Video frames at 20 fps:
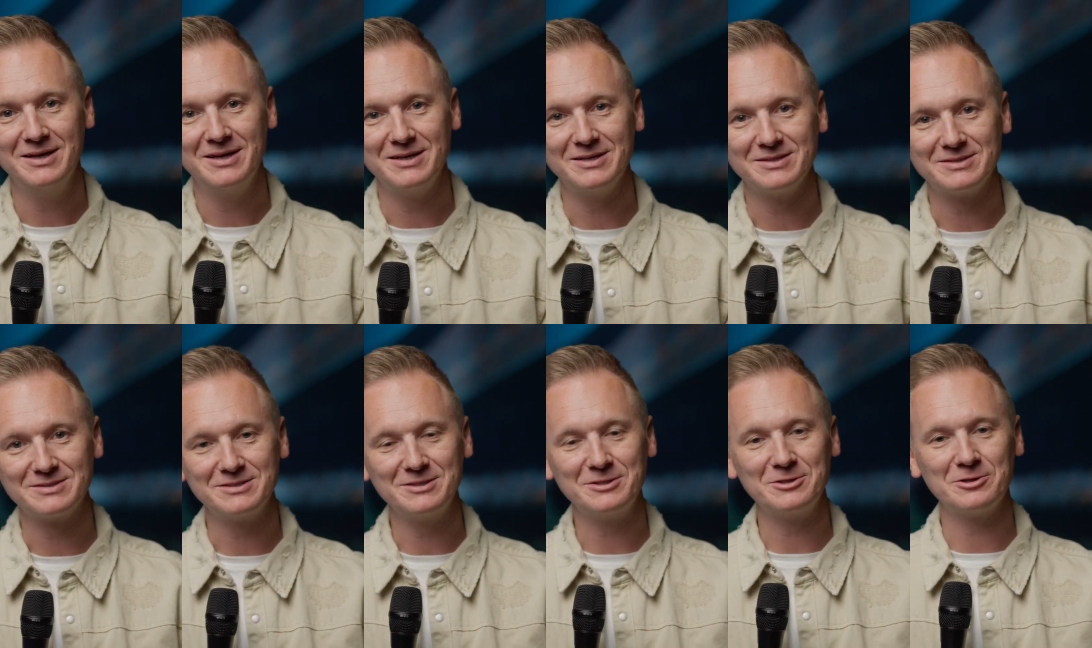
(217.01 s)

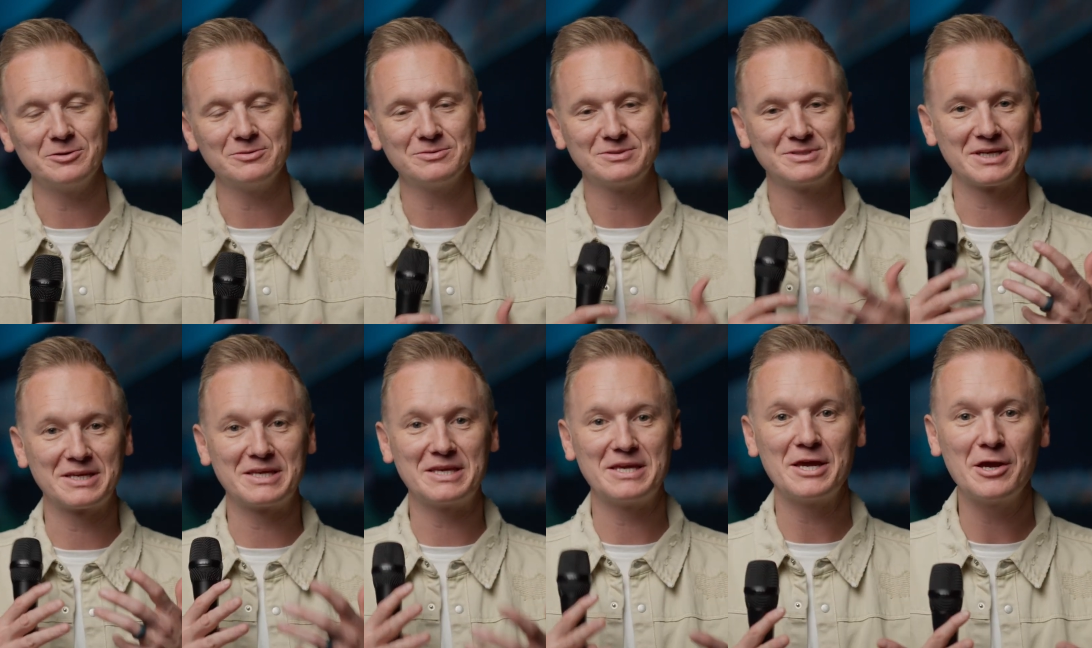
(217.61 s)
his, you know,
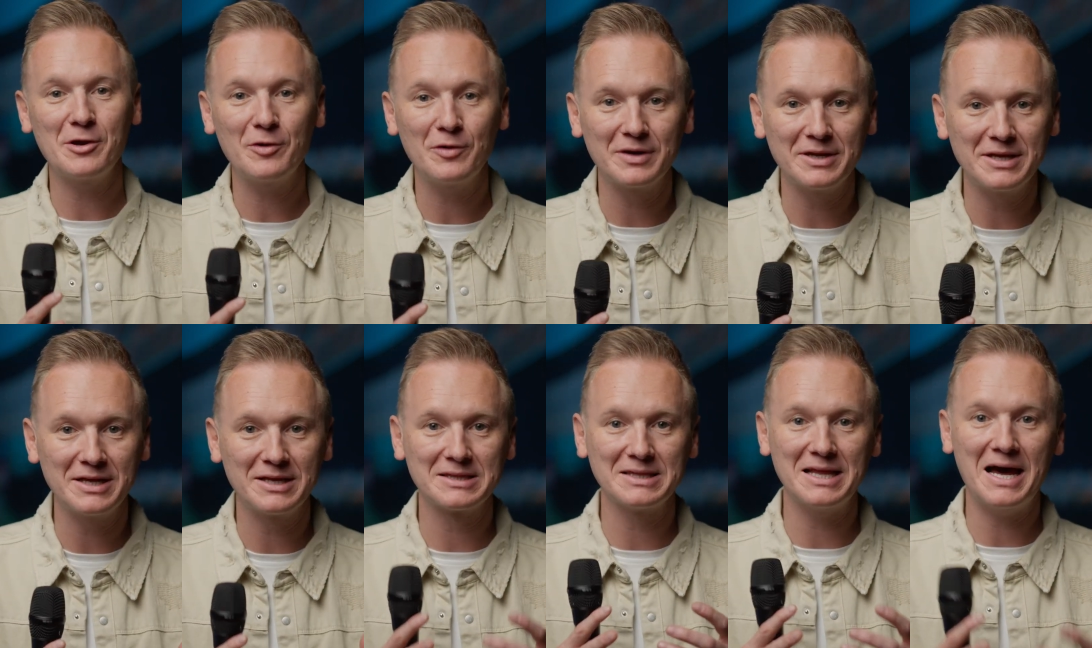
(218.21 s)

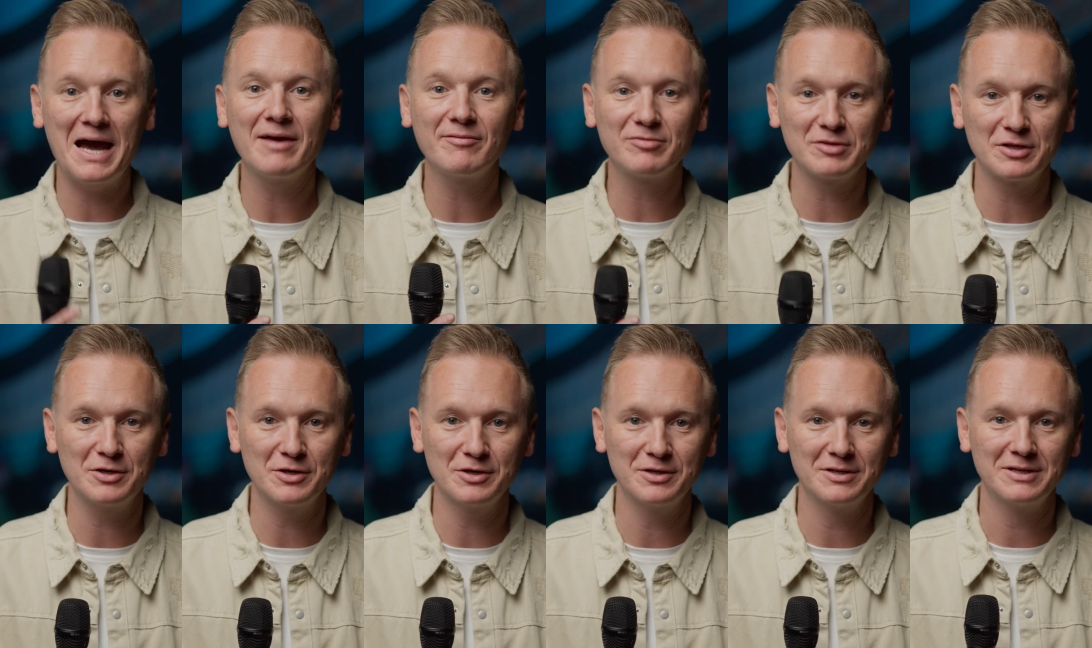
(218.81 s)
security and
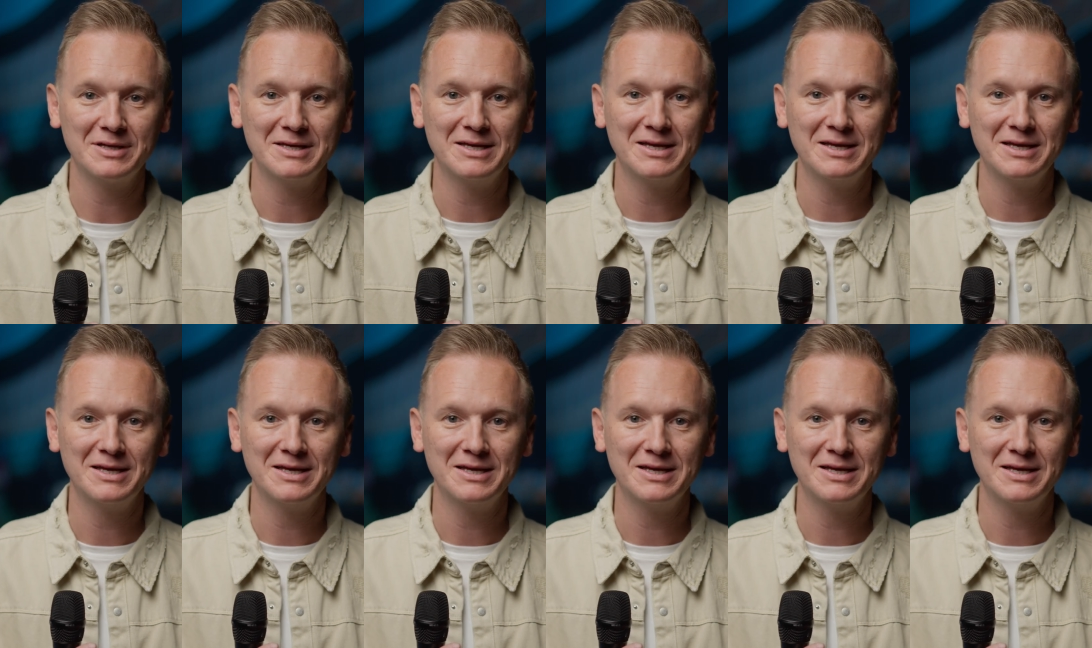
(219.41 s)
livelihood.